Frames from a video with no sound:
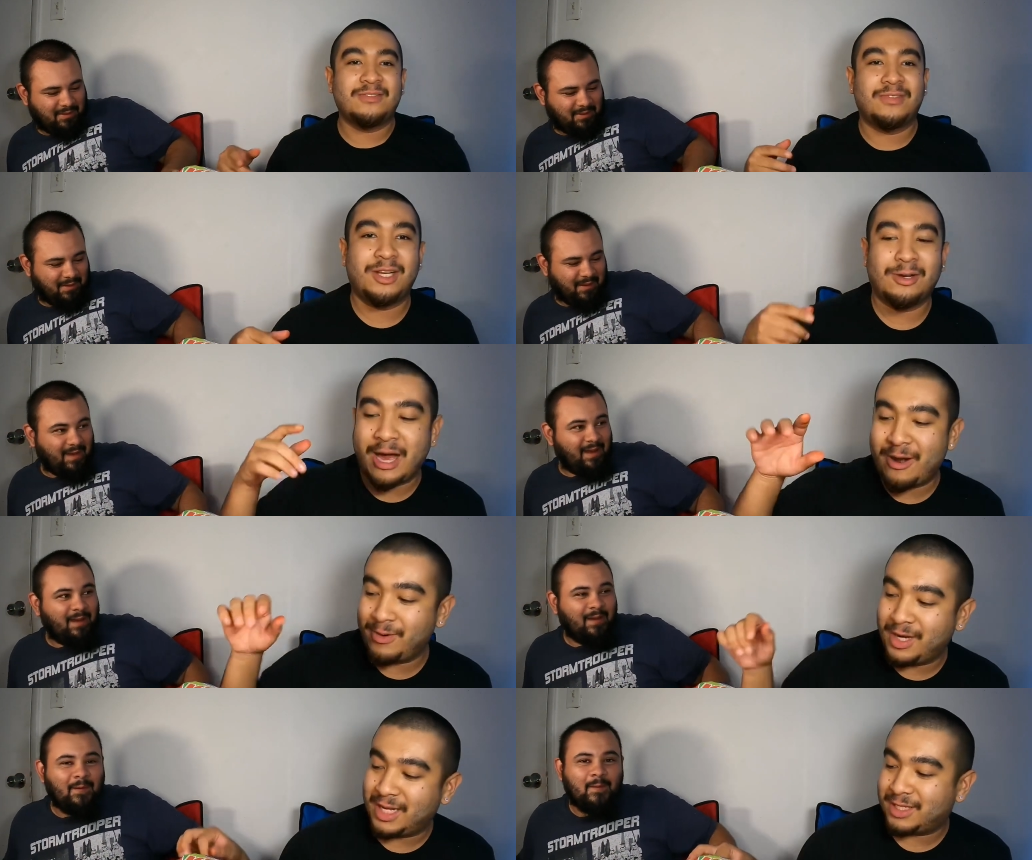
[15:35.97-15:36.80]
Speaker 1: video. I don't
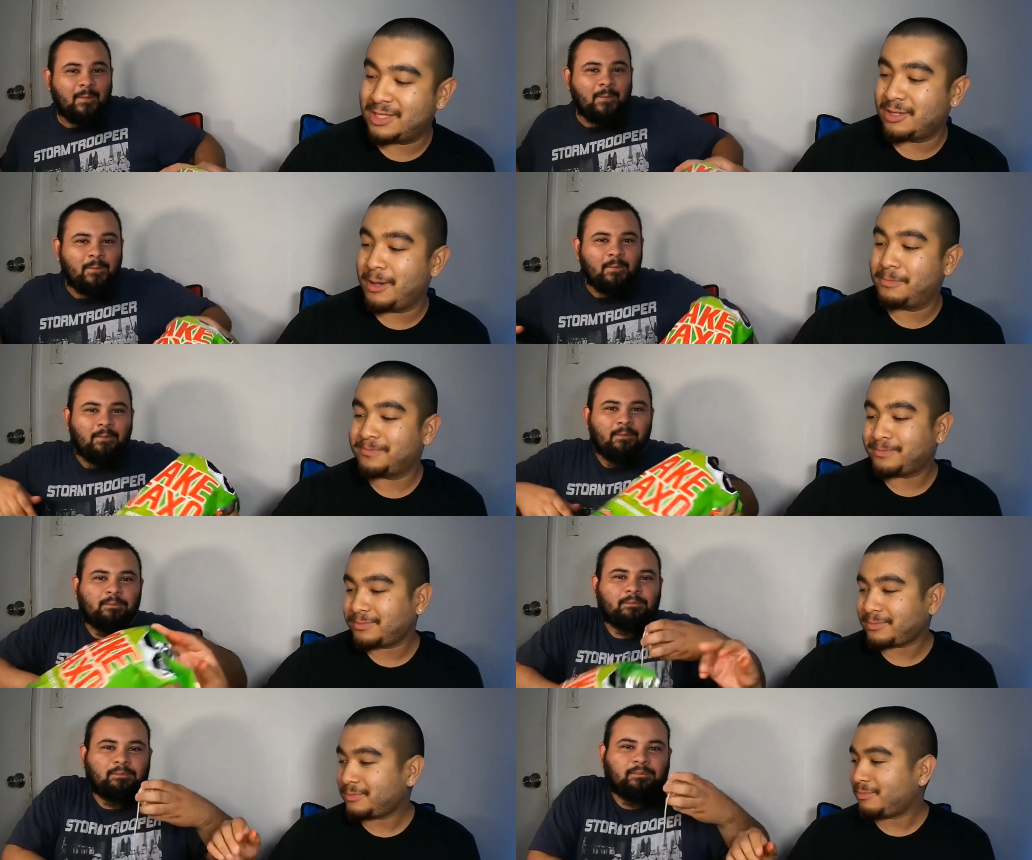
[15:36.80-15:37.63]
really like this, alright?
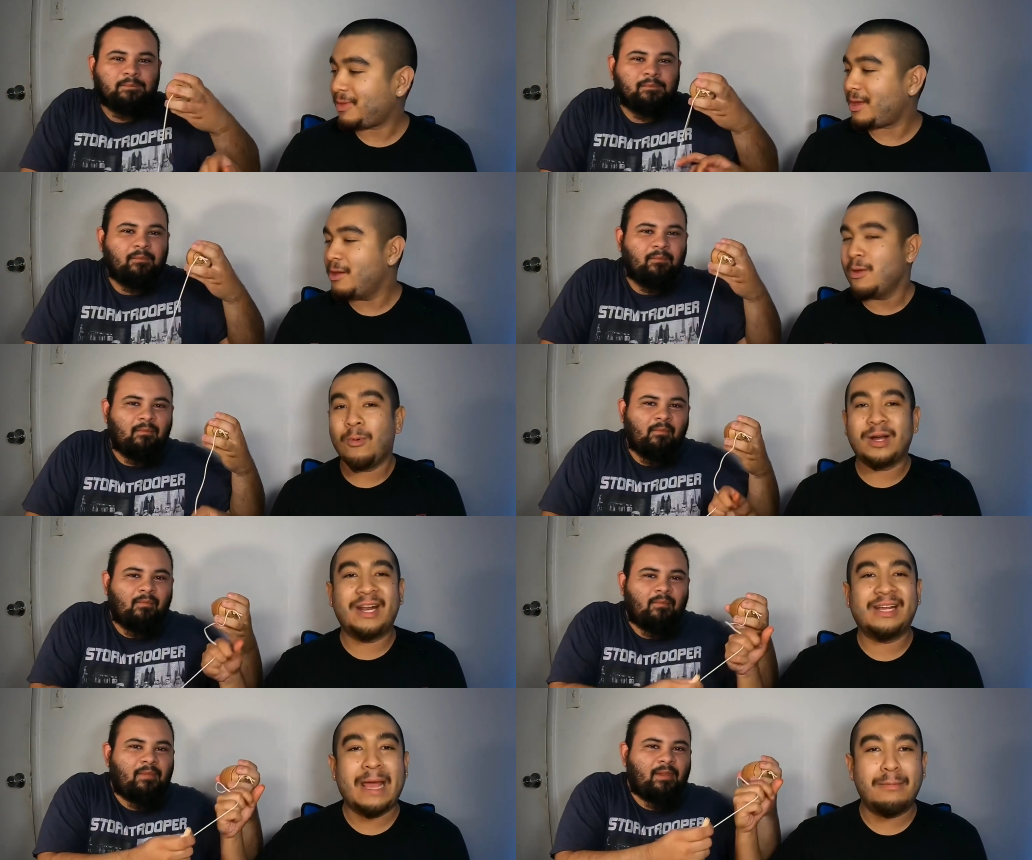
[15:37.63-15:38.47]
What kind
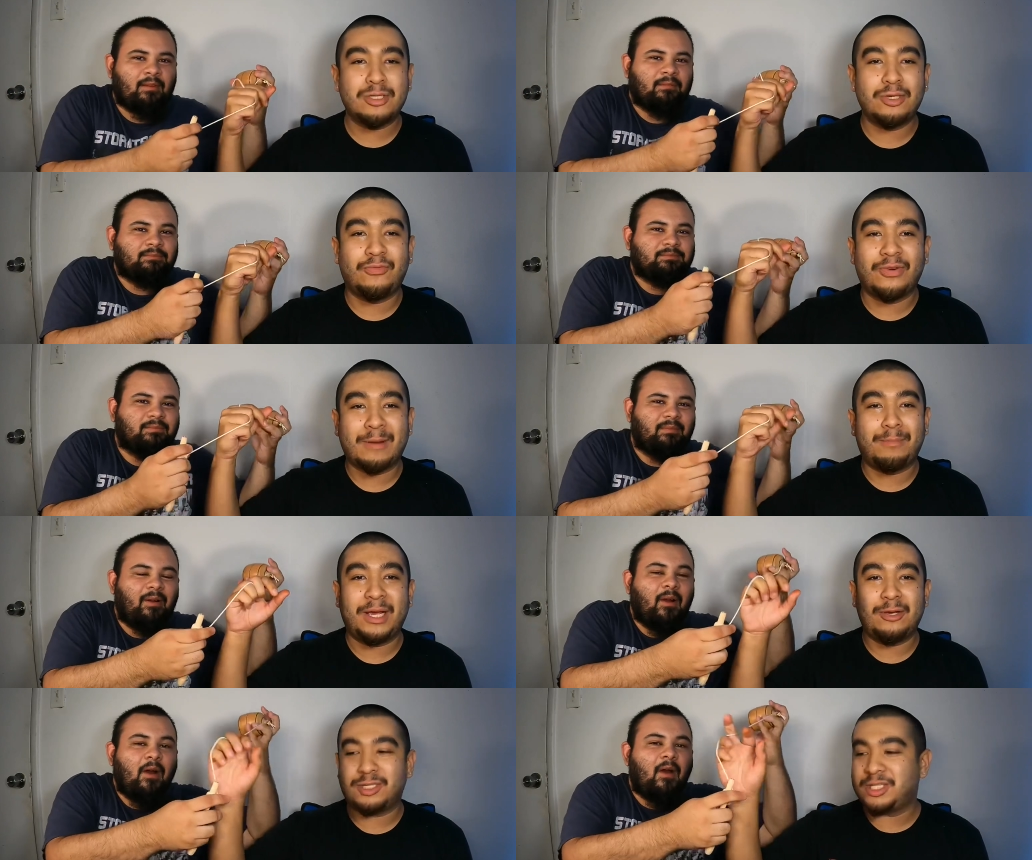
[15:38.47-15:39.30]
of games do you fucking play,
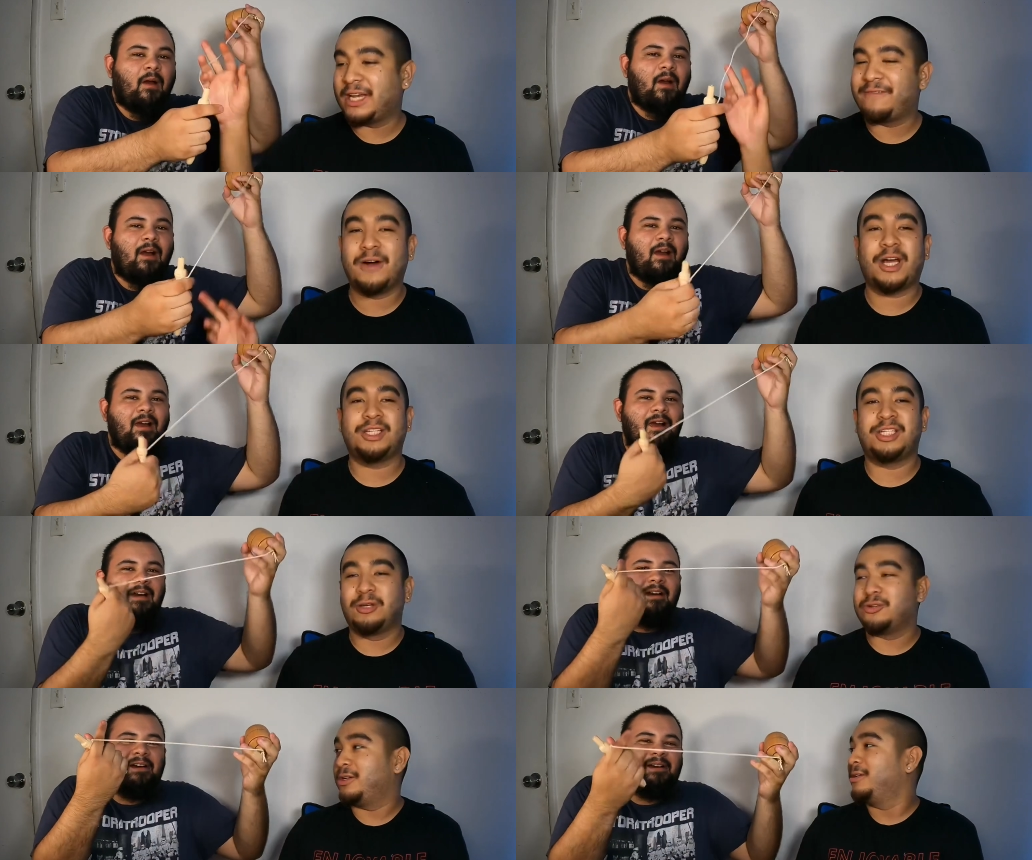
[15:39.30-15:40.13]
you sick fucking
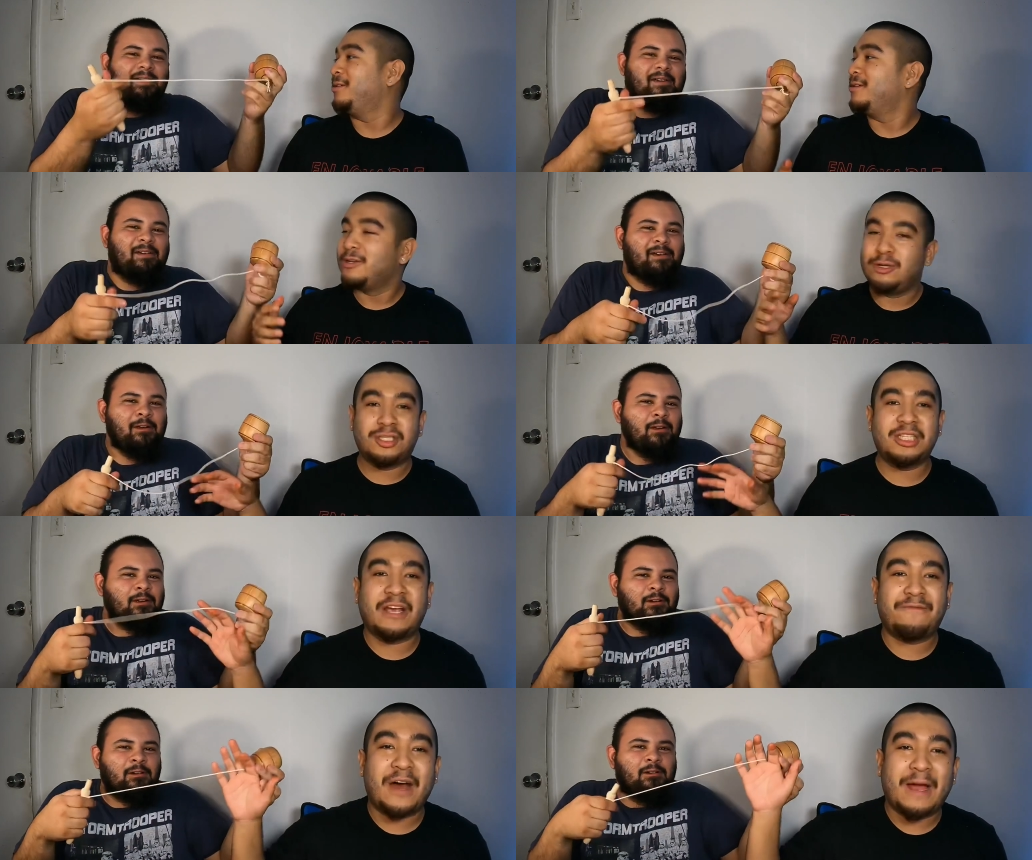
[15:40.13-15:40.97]
children? You sick
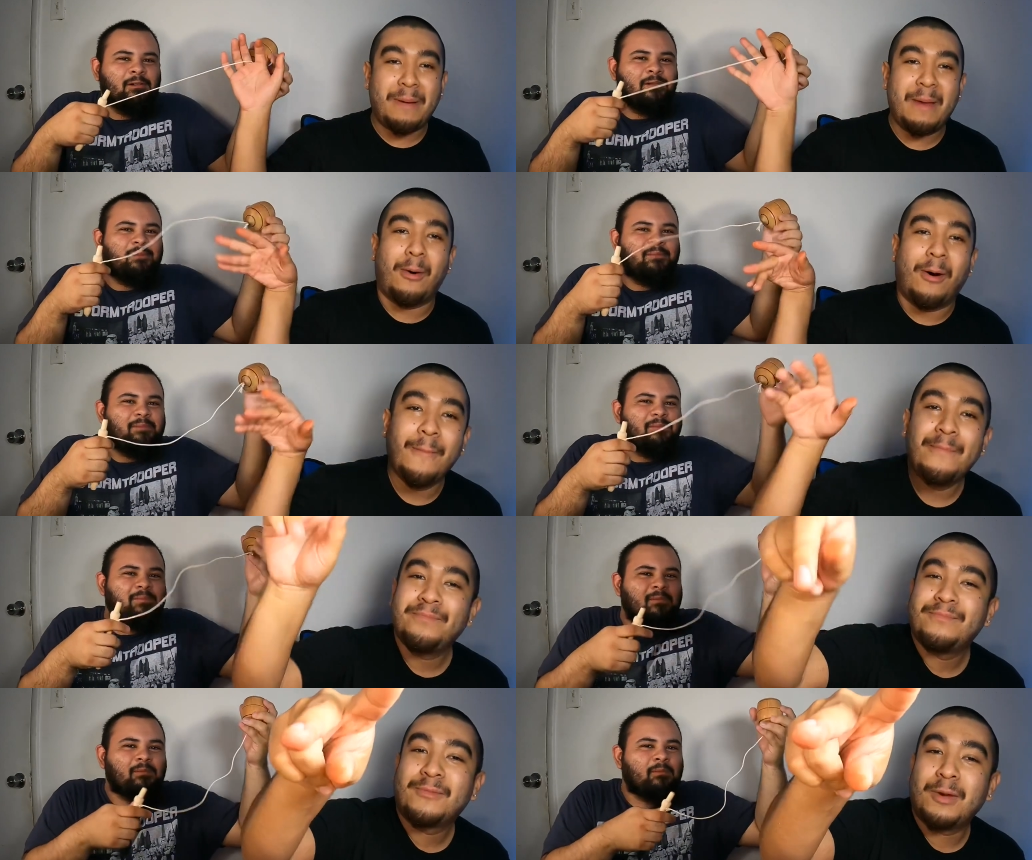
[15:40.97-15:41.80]
fucking people!
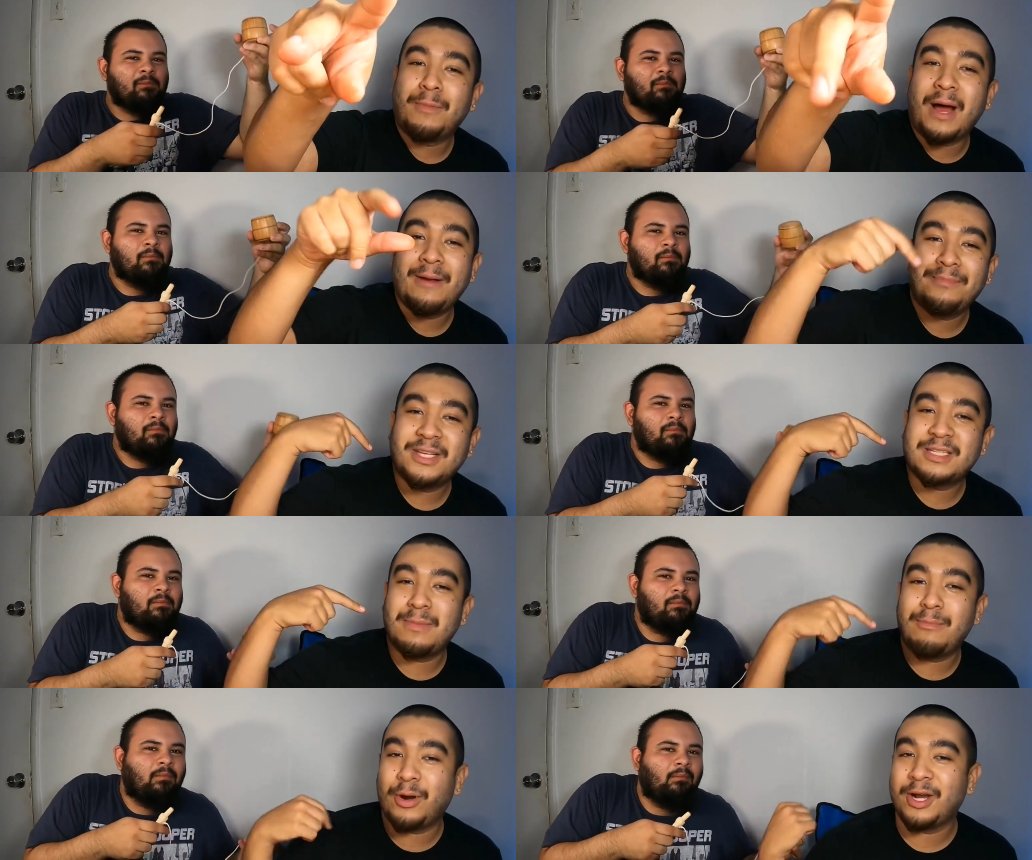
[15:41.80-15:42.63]
Goodbye. This has been
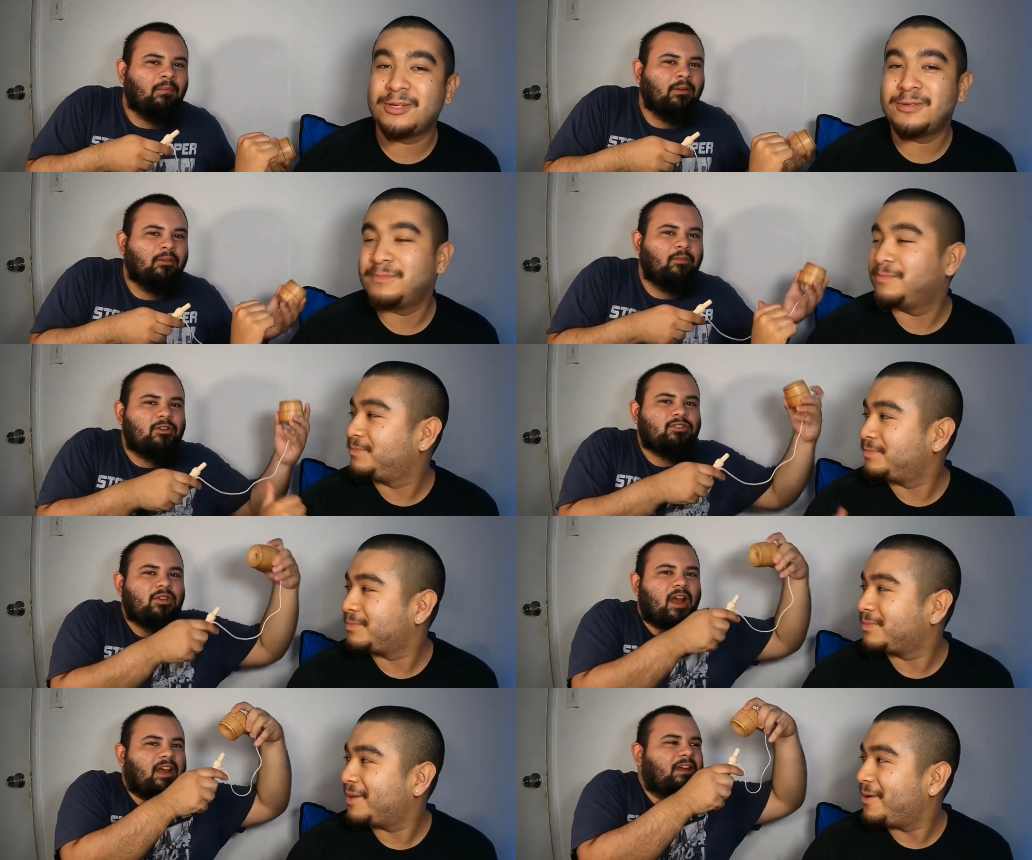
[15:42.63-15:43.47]
prayers. First
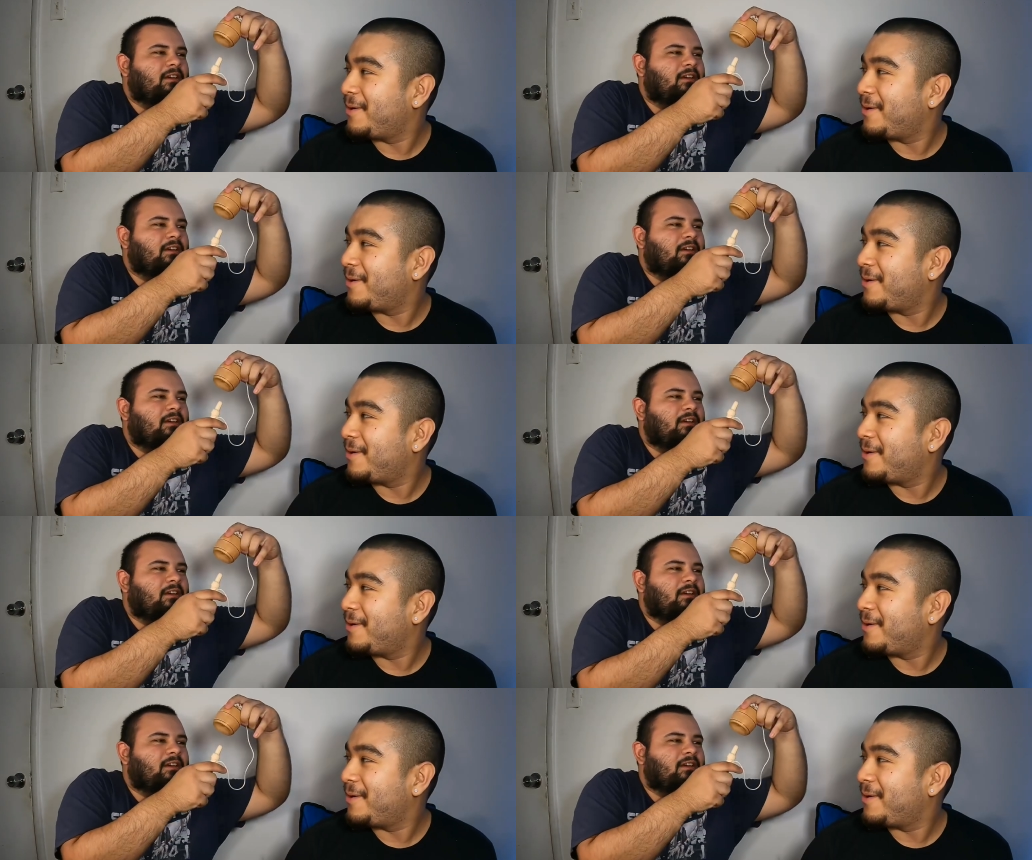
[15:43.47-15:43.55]
try.